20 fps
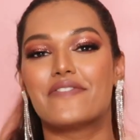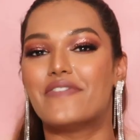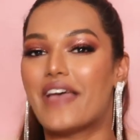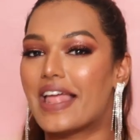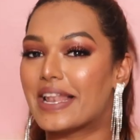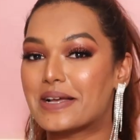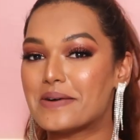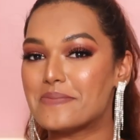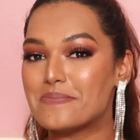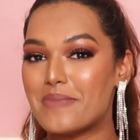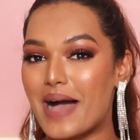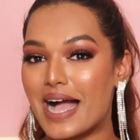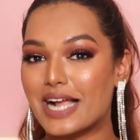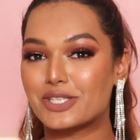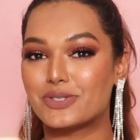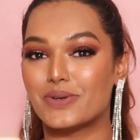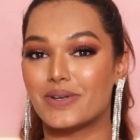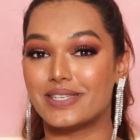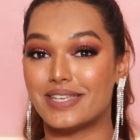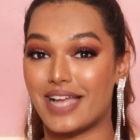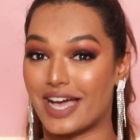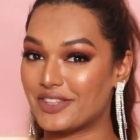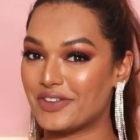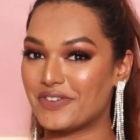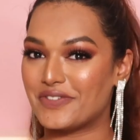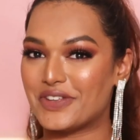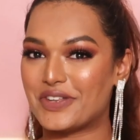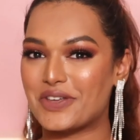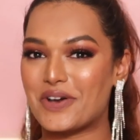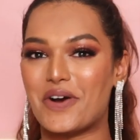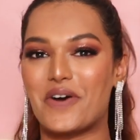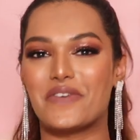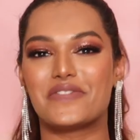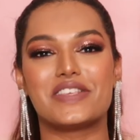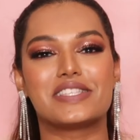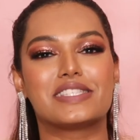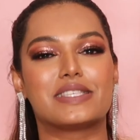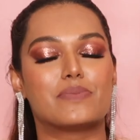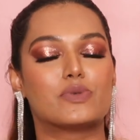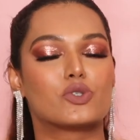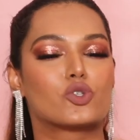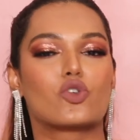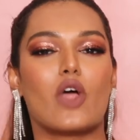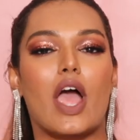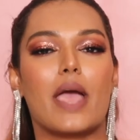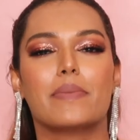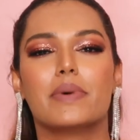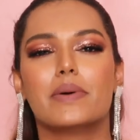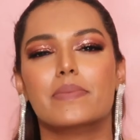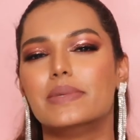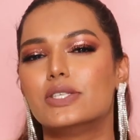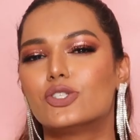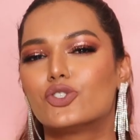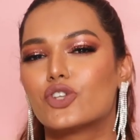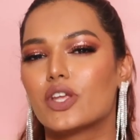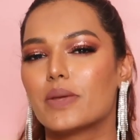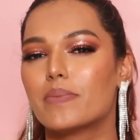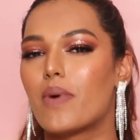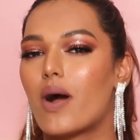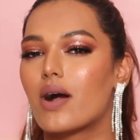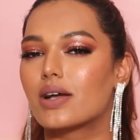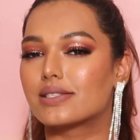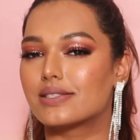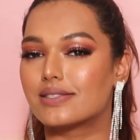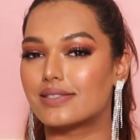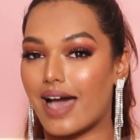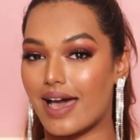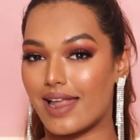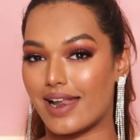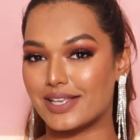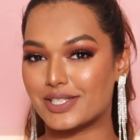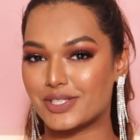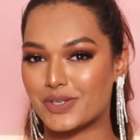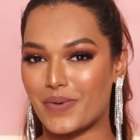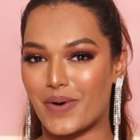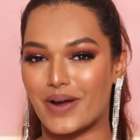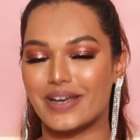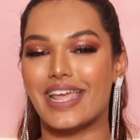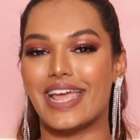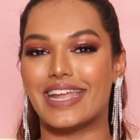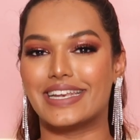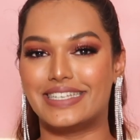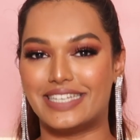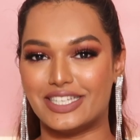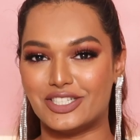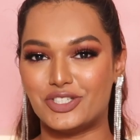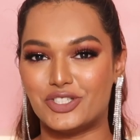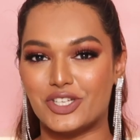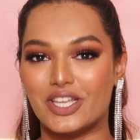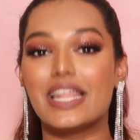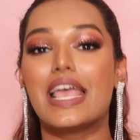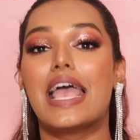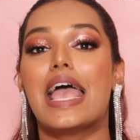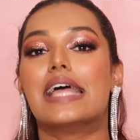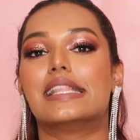Welcome back to another video of the subscriber mystery box Sara Squad edition.